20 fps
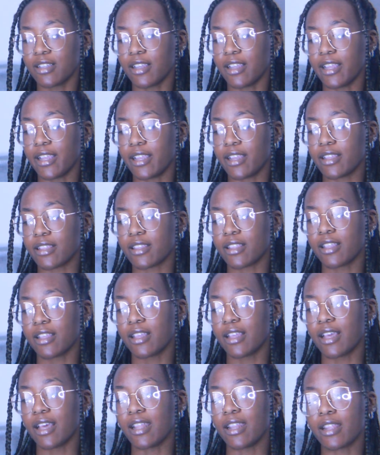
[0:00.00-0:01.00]
And
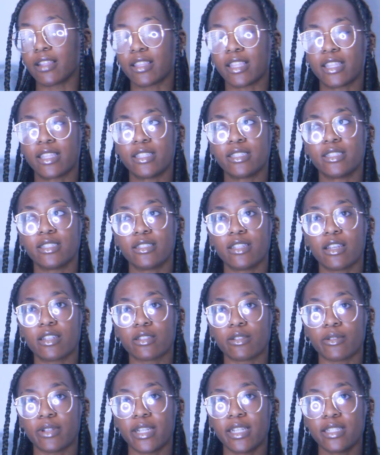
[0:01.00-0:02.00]
I like that this is
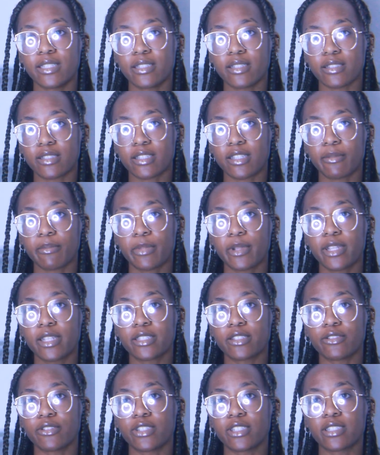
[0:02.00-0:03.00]
also easy assembly.
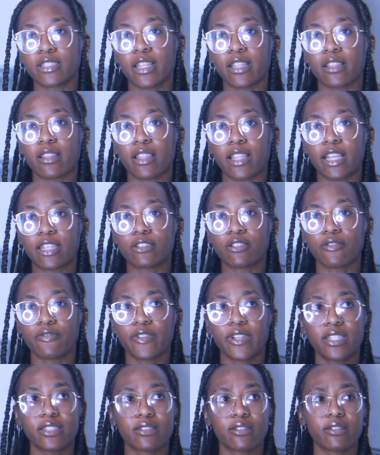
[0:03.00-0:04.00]
So just like Niteangel
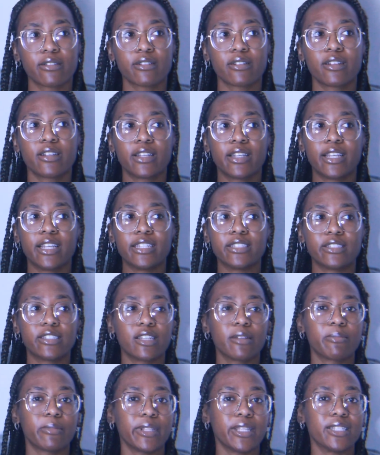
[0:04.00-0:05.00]
Vista,
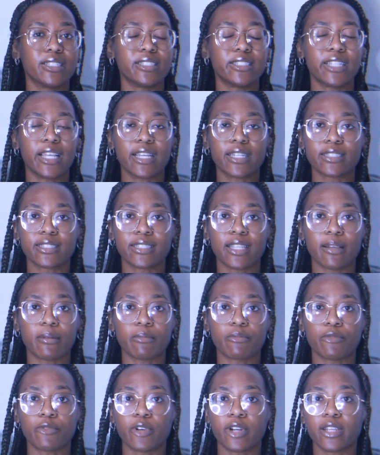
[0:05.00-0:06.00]
except the exact
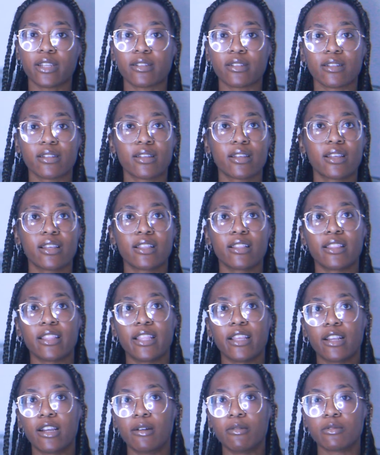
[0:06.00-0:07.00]
same way.
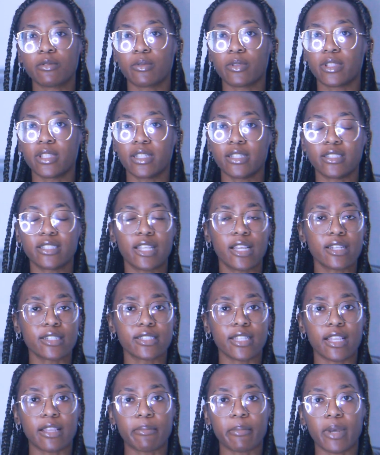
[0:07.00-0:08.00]
It comes with the exact
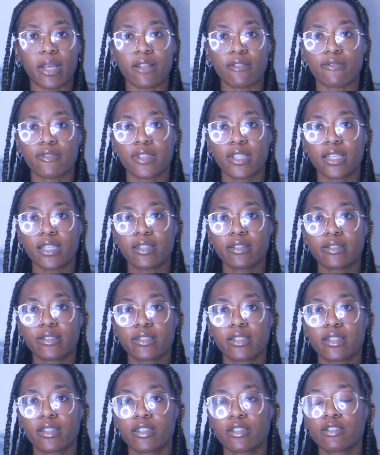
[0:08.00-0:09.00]
same amount of
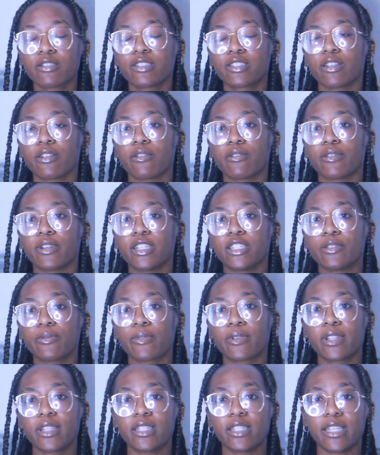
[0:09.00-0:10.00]
things. So it's
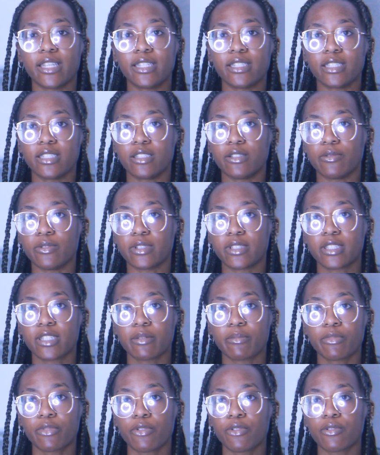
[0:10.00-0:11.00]
really easy to
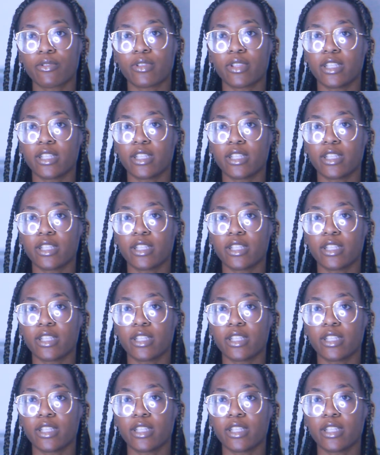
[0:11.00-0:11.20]
assemble.